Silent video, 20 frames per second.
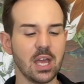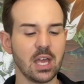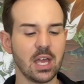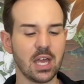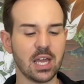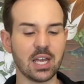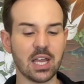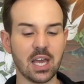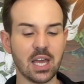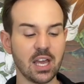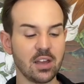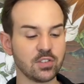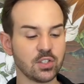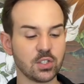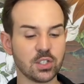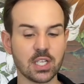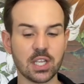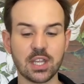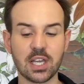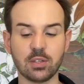And I have
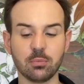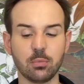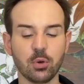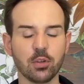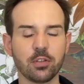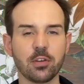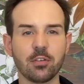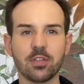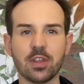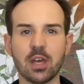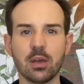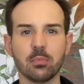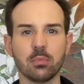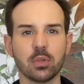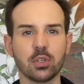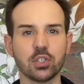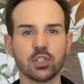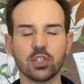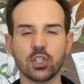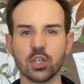to say that both of
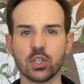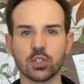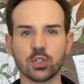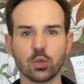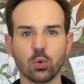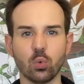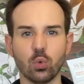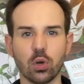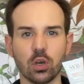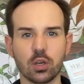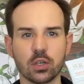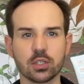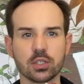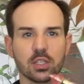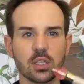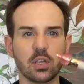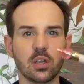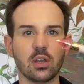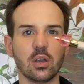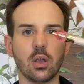them just
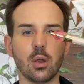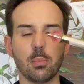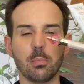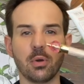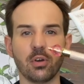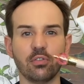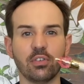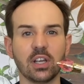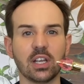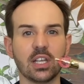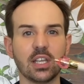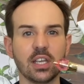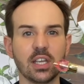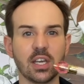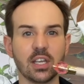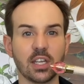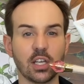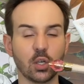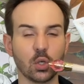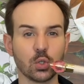works perfectly,
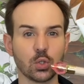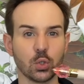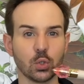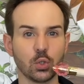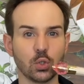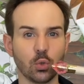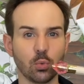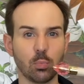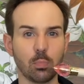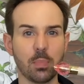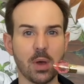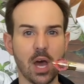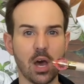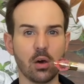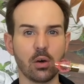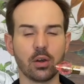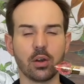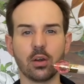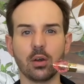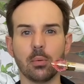and I also don't
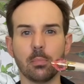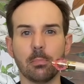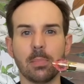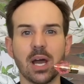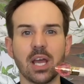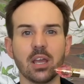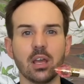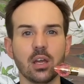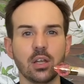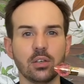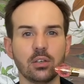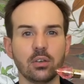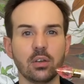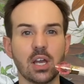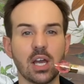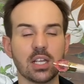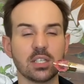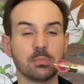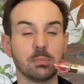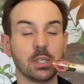powder my under
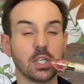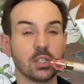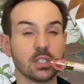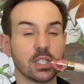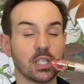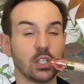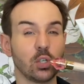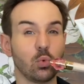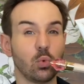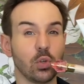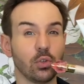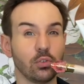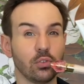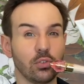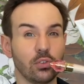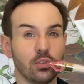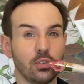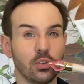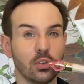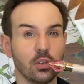eyes because I don't
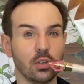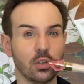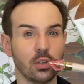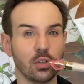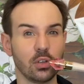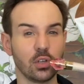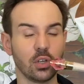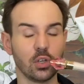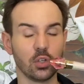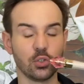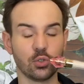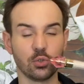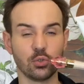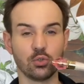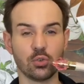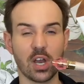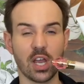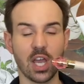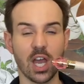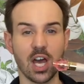want to
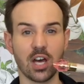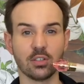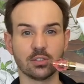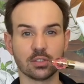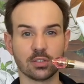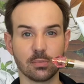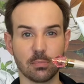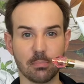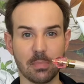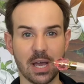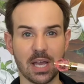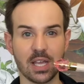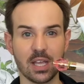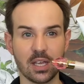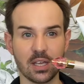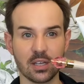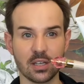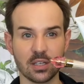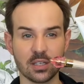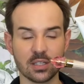dry out my
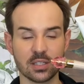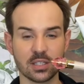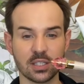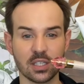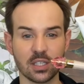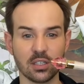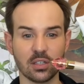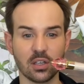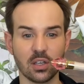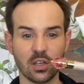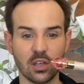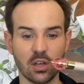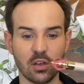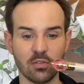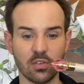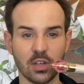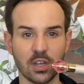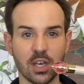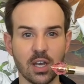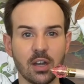skin
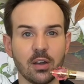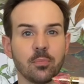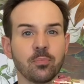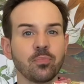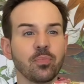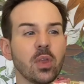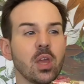over there.